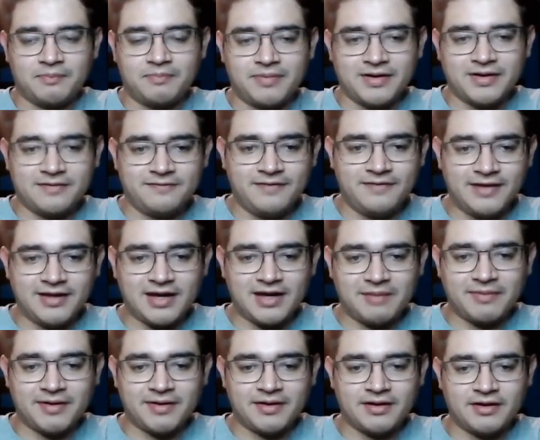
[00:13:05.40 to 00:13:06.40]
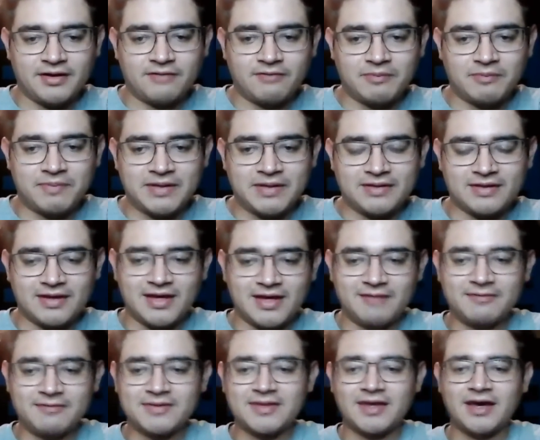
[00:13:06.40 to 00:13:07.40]
briefly. I'm gonna repeat
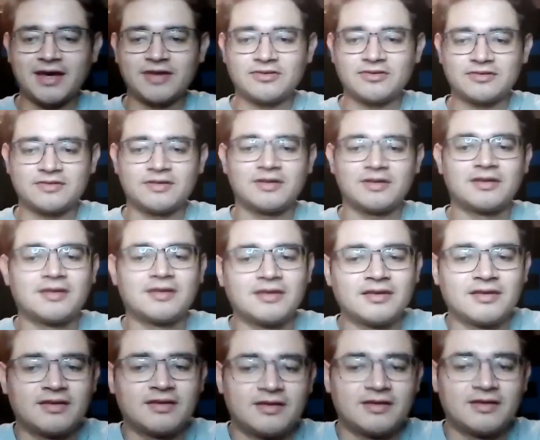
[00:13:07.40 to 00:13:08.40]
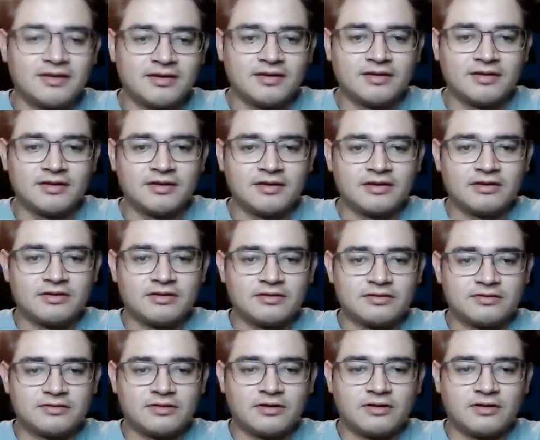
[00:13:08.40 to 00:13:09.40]
everything I just said.
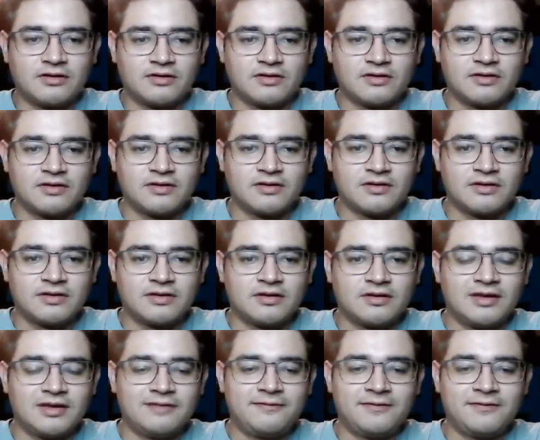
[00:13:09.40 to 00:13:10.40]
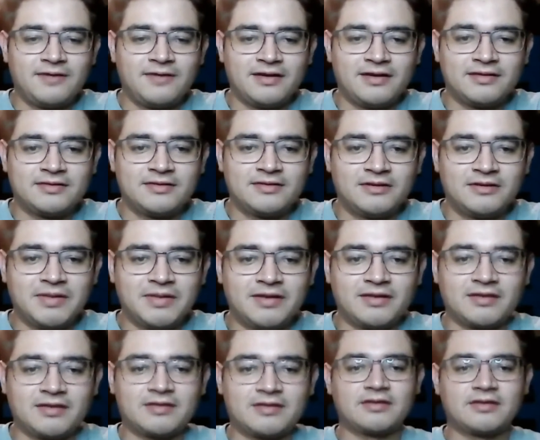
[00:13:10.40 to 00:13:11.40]
So if you're an
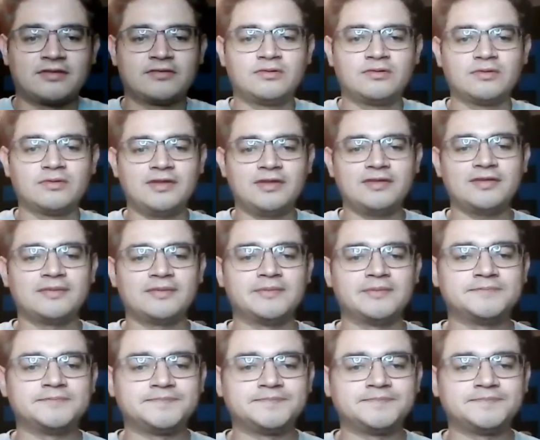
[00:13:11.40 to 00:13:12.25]
intermediate student,